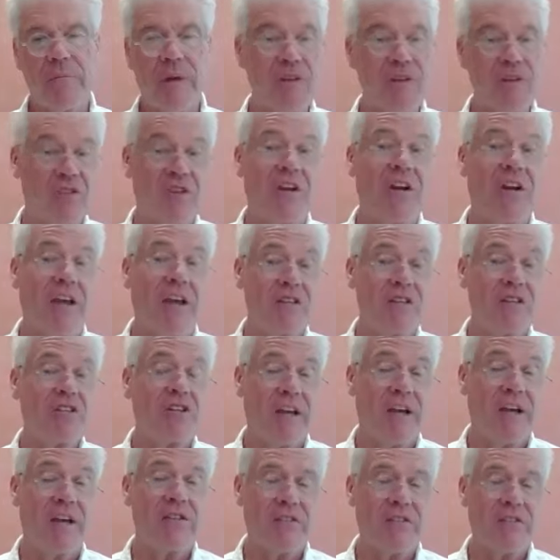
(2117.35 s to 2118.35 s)
My son actually
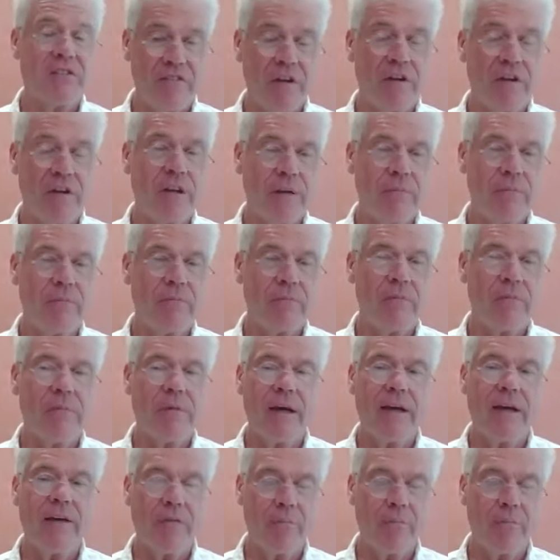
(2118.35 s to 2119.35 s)
has a fund. I'm,
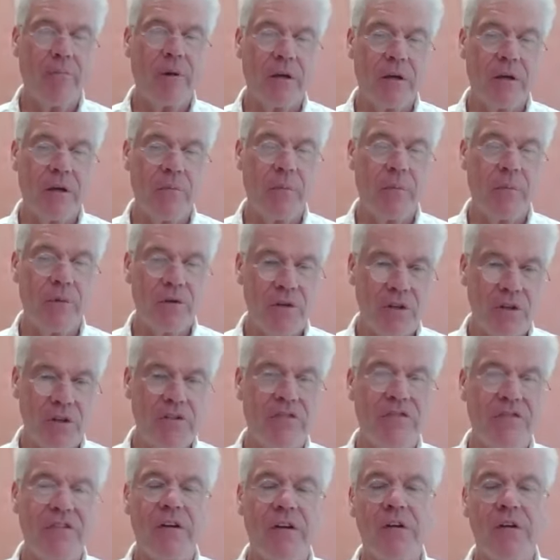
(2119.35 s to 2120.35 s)
I have a big commitment to
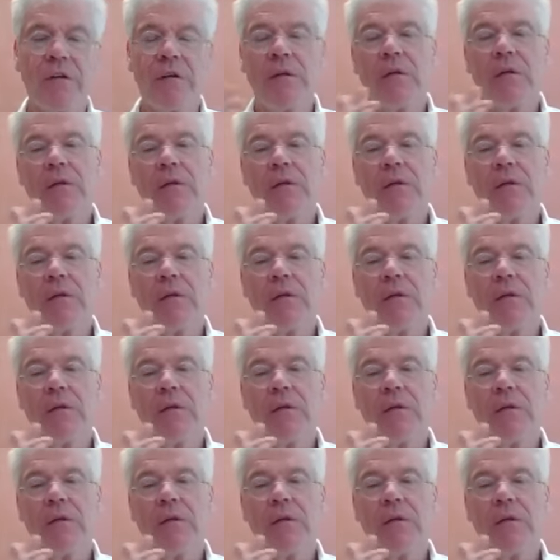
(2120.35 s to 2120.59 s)
his fund,